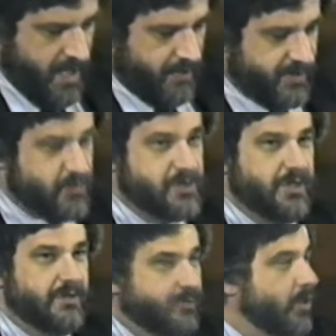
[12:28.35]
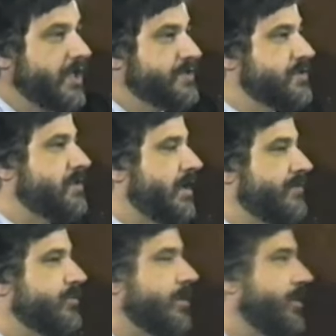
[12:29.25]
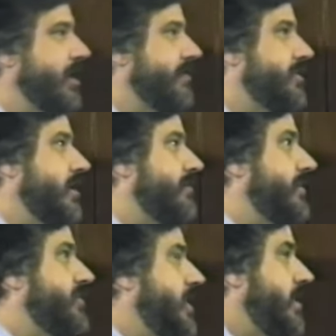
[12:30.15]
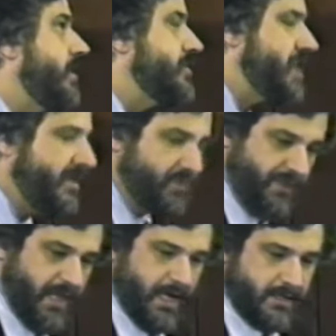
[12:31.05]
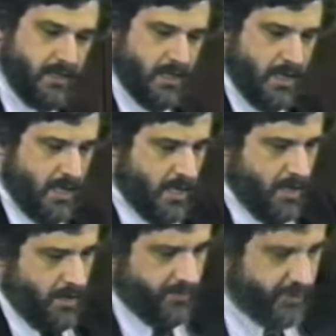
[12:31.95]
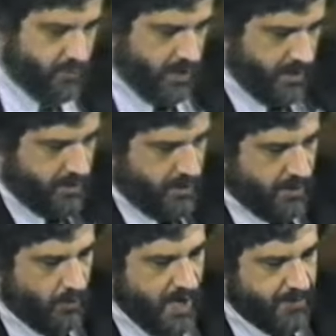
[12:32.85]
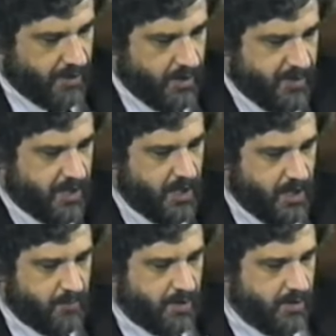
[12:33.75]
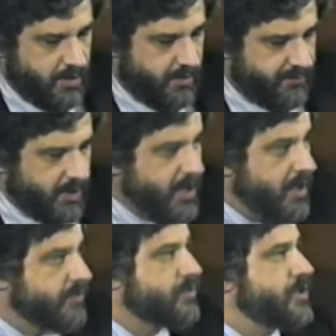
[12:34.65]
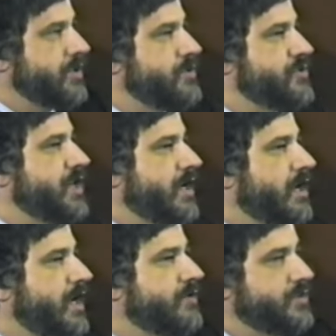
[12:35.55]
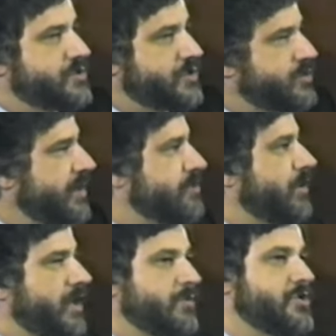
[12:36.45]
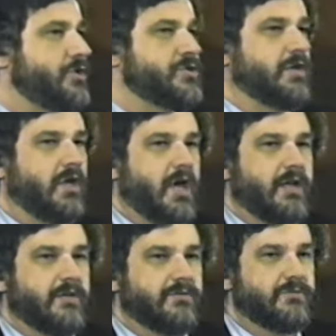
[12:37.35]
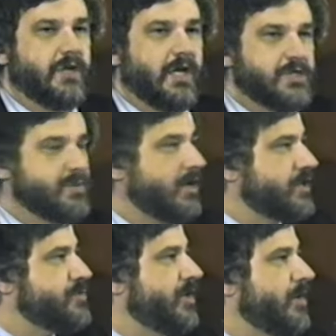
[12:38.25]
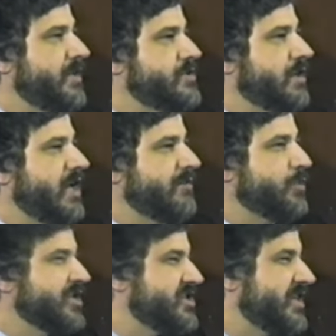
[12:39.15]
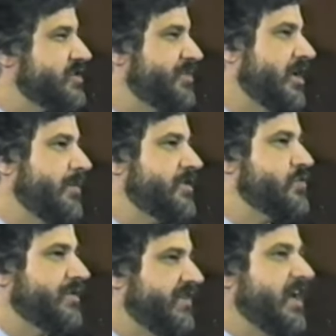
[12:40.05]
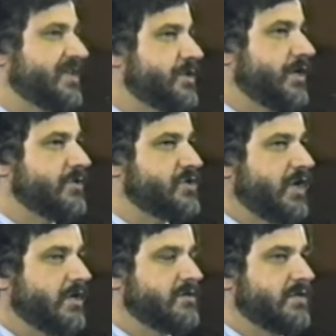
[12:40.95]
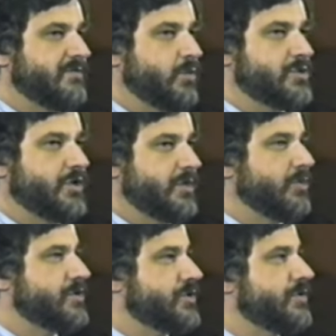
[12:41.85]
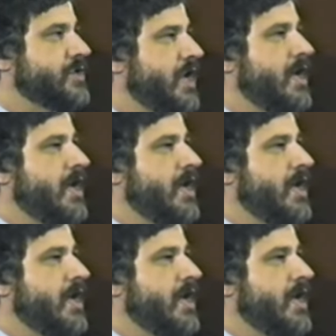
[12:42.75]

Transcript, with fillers: This was in the 40s, and for a period of 10 or 15 years after that, the drug uh, rapidly became very interesting to psychiatrists, especially, and was used in a lot of uh, hospital experiments and a lot of prison experiments with volunteers, not uh, forced on the prisoners.